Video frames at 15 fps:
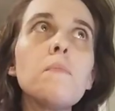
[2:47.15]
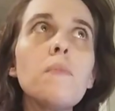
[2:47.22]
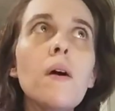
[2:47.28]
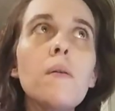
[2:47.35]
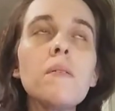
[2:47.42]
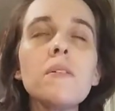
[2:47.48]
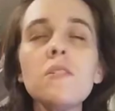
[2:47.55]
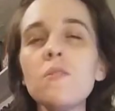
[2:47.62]

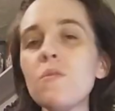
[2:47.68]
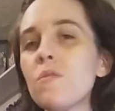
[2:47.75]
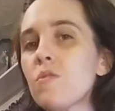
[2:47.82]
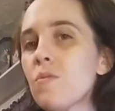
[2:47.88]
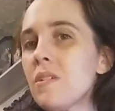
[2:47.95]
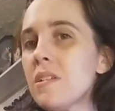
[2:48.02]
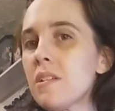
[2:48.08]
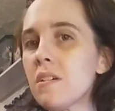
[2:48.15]
Probably 2 or
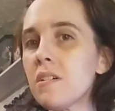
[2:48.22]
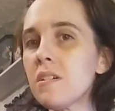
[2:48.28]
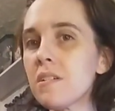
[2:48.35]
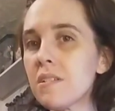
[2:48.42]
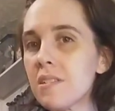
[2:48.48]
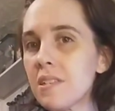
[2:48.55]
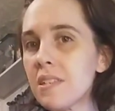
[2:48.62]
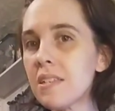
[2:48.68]
3
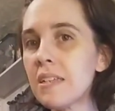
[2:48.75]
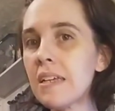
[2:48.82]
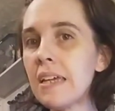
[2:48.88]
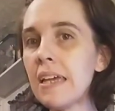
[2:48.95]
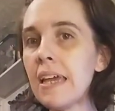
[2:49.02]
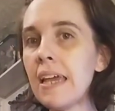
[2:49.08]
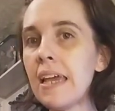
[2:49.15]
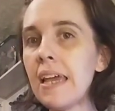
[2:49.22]
songs.
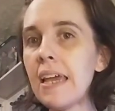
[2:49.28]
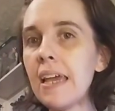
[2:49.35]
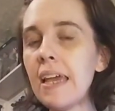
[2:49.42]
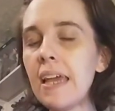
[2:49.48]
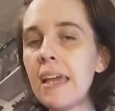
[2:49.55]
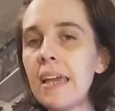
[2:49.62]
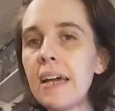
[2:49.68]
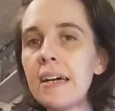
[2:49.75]

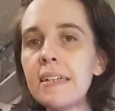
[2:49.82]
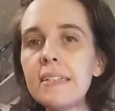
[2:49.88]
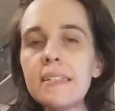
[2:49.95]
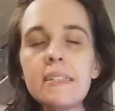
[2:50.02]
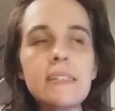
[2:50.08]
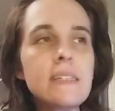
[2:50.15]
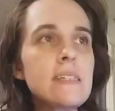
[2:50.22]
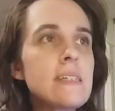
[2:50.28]

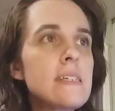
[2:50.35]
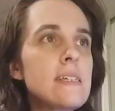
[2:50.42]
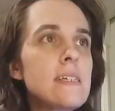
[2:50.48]
And